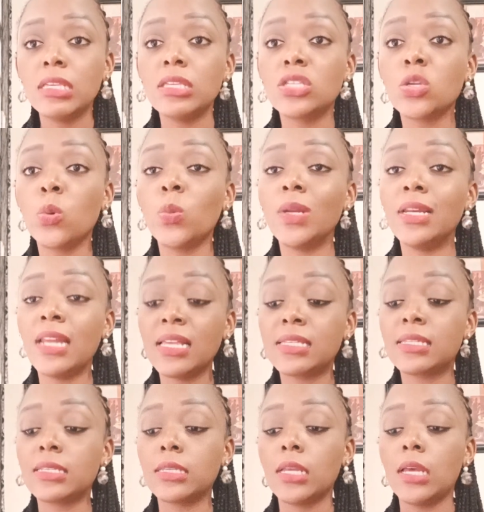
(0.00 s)
So
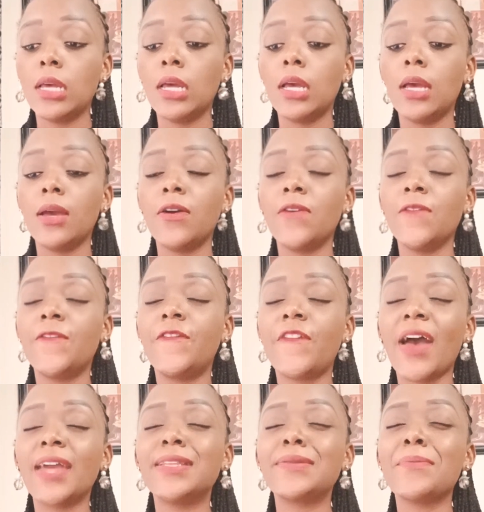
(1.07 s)
let's
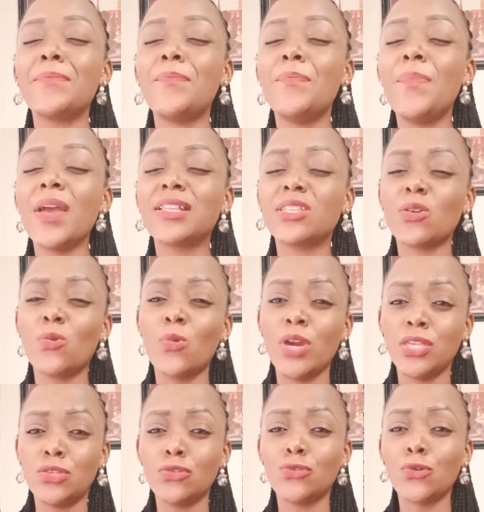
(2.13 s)
find better
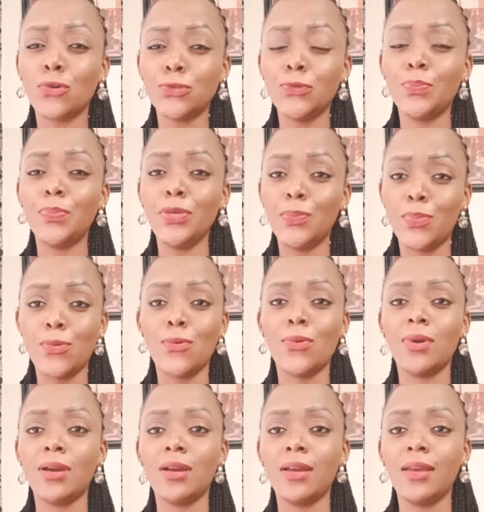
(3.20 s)
ways to talk to people
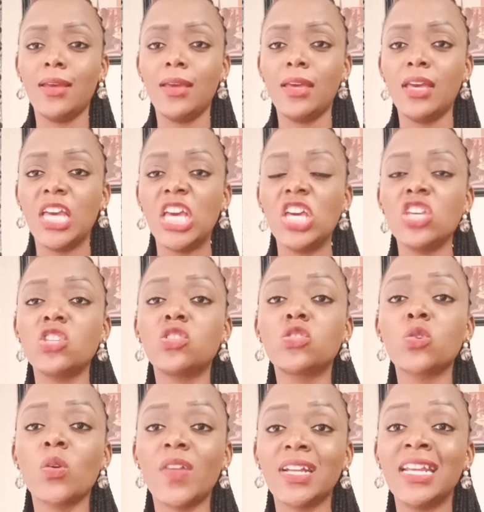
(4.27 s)

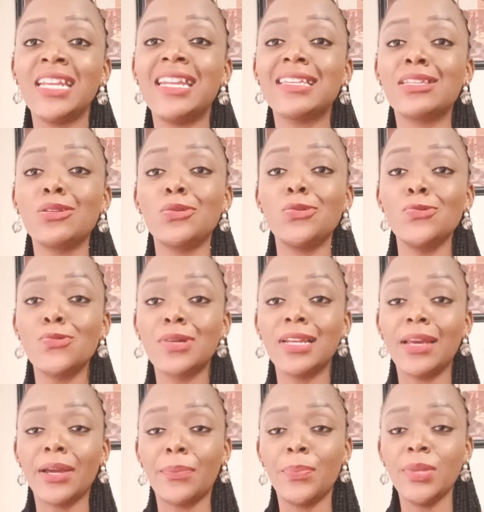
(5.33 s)
so that it doesn't look
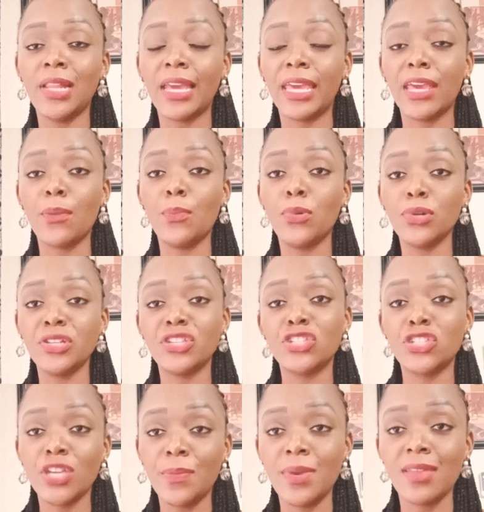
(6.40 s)
like your body
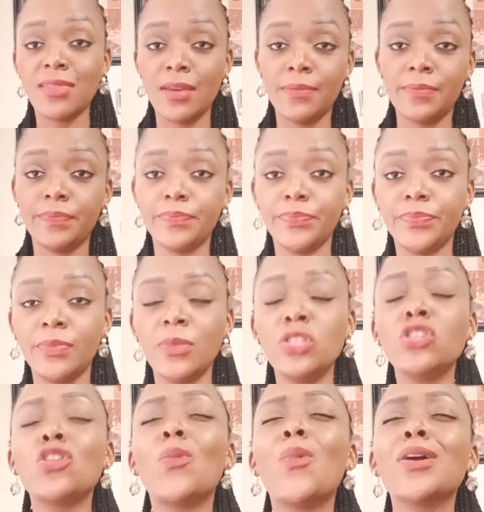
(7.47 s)
shaming them.
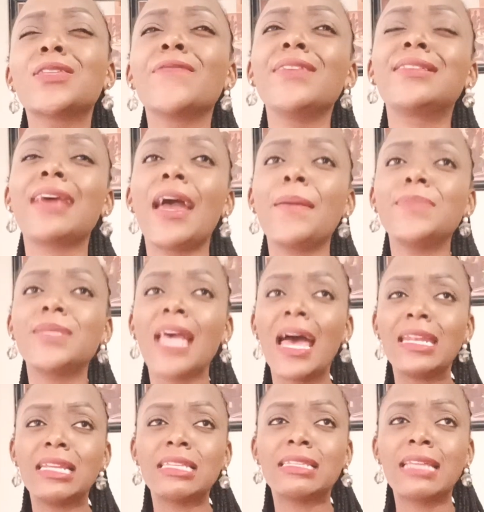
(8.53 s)
You know, most of the times I
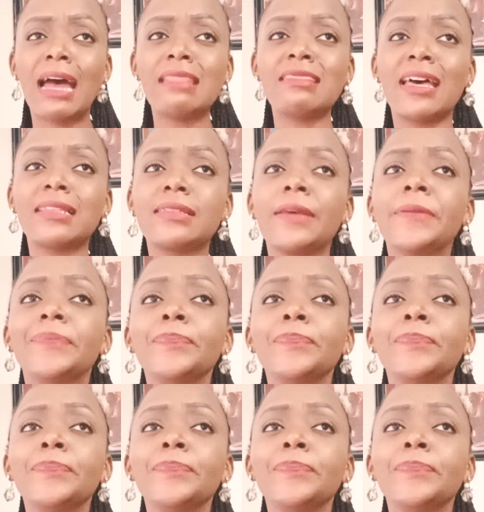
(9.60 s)
understand that